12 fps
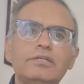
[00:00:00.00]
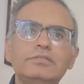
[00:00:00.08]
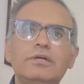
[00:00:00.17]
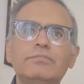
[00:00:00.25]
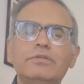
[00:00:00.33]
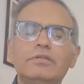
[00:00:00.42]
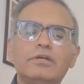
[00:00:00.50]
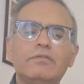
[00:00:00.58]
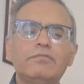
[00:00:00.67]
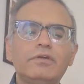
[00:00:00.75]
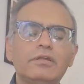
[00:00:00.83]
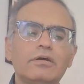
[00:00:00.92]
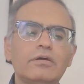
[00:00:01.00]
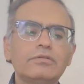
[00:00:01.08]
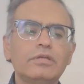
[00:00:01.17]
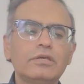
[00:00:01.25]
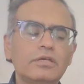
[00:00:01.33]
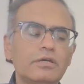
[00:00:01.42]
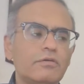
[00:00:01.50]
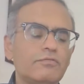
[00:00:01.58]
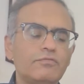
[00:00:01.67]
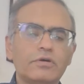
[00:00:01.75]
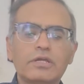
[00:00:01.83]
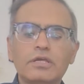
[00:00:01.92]
is something that we are now thinking of
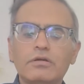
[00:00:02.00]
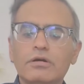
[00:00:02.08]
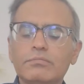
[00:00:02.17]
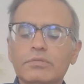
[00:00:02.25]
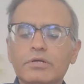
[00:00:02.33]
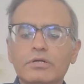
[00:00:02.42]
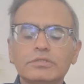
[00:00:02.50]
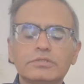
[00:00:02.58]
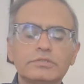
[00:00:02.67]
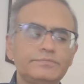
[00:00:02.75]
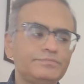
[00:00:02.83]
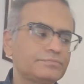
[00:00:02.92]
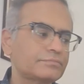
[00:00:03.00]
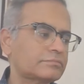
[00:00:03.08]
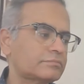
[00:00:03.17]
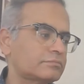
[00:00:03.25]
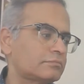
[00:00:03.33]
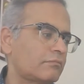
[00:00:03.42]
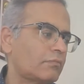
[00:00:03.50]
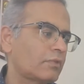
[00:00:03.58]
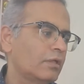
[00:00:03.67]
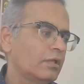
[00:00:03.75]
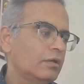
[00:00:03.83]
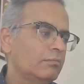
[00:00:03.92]
working on because
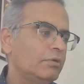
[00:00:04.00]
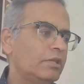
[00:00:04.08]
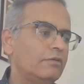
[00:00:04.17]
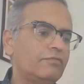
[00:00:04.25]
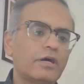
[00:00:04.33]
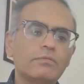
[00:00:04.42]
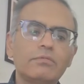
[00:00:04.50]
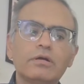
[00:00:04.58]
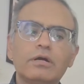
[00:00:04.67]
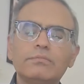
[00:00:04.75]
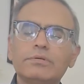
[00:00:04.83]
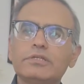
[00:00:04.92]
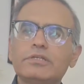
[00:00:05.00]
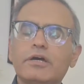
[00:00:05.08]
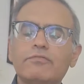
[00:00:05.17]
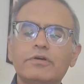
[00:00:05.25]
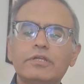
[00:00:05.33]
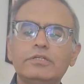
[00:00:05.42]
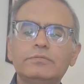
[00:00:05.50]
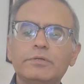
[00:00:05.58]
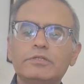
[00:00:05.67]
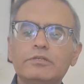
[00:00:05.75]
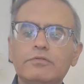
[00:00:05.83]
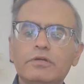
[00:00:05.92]
many pharma companies have very
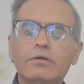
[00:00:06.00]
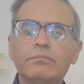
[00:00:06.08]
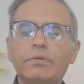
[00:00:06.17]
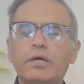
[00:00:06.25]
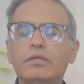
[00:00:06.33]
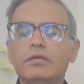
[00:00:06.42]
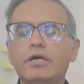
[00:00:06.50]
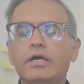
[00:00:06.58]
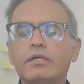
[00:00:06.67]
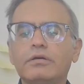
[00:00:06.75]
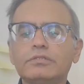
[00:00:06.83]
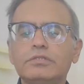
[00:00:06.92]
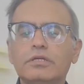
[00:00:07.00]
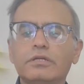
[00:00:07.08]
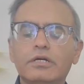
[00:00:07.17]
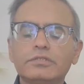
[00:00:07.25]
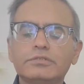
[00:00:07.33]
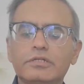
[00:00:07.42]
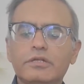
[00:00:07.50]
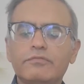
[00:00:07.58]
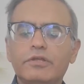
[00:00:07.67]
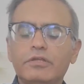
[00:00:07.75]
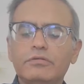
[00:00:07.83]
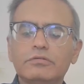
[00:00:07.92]
specific companion diagnostic drugs that are
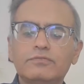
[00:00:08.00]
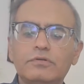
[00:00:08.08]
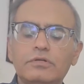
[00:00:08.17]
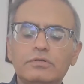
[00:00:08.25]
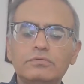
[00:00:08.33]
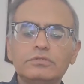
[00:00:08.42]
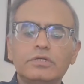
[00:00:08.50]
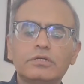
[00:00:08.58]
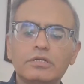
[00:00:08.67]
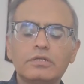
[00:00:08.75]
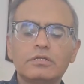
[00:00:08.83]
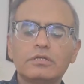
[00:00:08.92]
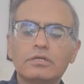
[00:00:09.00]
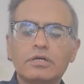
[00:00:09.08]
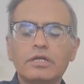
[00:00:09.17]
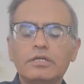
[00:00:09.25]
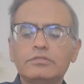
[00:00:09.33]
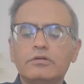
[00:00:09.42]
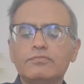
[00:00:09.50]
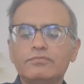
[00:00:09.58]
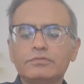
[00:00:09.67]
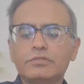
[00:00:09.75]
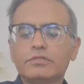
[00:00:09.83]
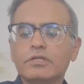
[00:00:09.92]
very useful to certain kinds of
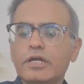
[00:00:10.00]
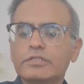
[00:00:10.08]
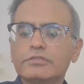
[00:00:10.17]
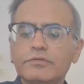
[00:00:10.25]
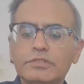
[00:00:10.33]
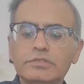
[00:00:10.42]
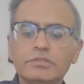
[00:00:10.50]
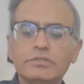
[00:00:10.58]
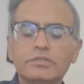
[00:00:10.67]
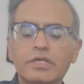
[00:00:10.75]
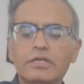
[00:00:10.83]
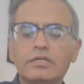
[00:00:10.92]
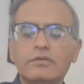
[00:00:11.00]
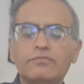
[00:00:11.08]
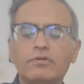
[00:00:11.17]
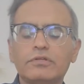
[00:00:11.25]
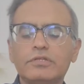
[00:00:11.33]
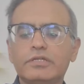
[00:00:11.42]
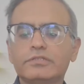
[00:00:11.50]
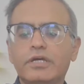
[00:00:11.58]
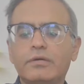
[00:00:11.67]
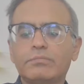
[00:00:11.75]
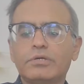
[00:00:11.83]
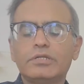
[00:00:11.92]
diseases. Like for the
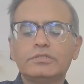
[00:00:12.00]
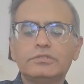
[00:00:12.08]
example is